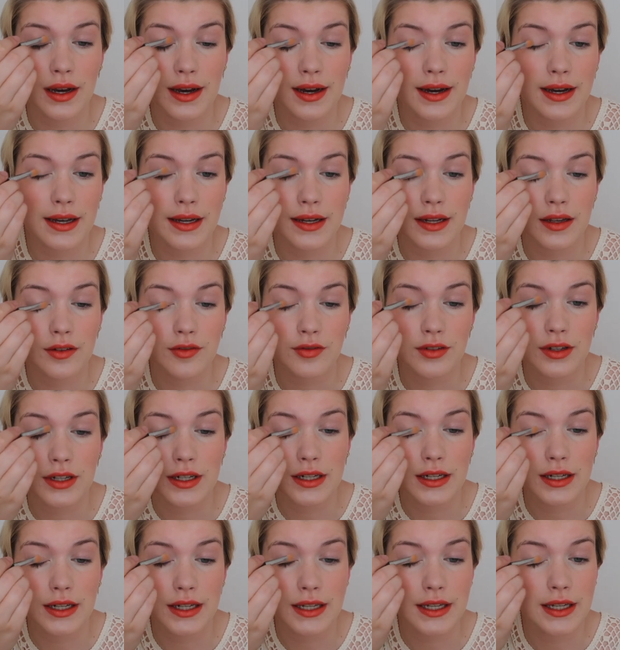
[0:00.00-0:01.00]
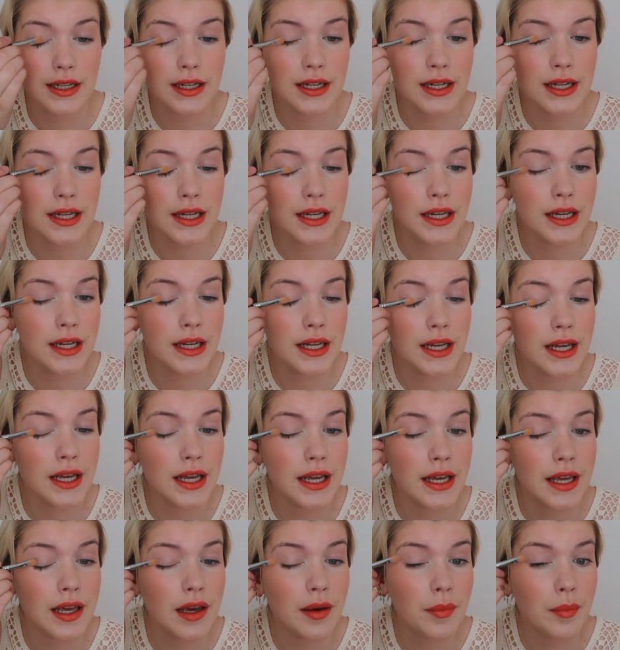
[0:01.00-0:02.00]
I definitely need
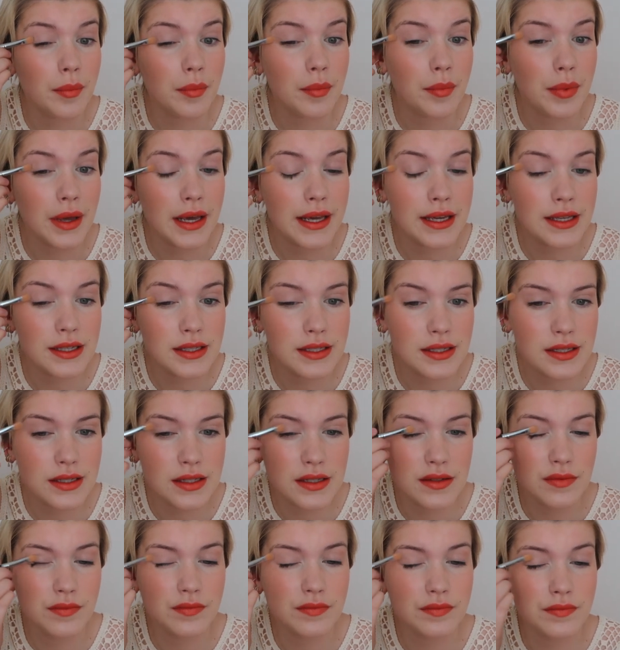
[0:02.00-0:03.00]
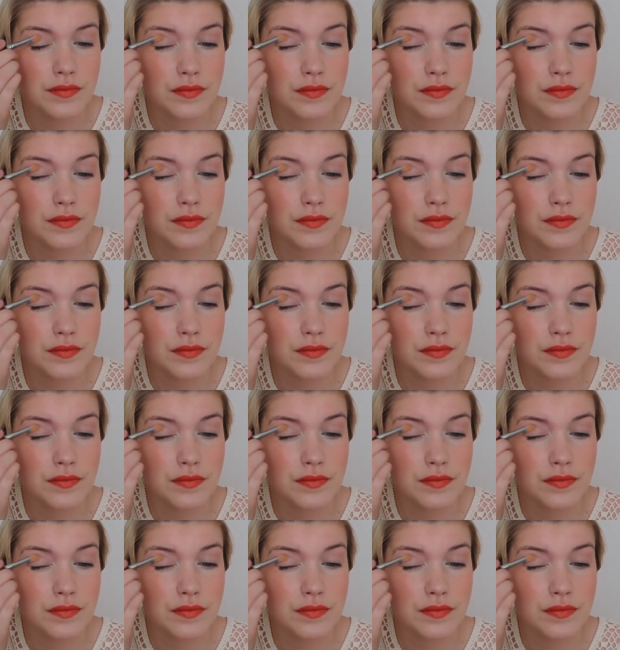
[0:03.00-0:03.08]
a base